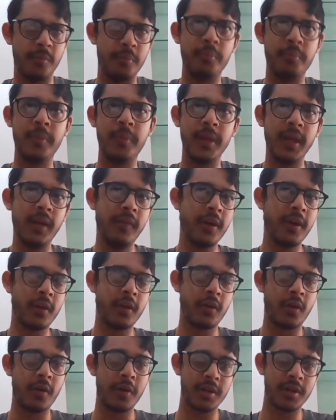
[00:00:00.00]
Believe it or
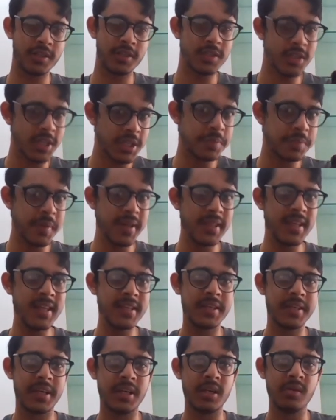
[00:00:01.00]
not, just by
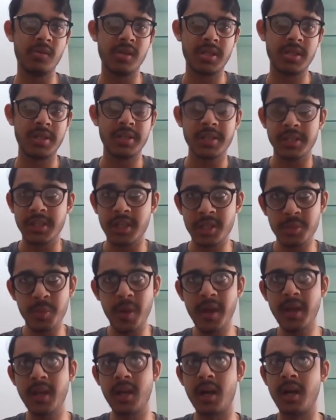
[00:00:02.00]
these intuitions, just
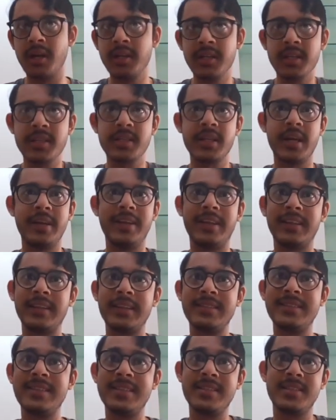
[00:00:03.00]
by understanding
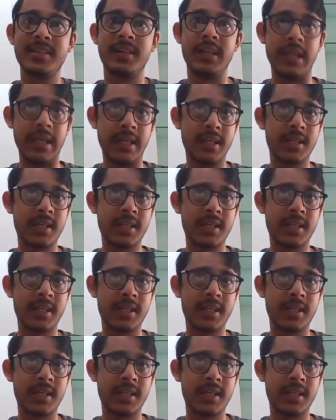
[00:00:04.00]
that there's a data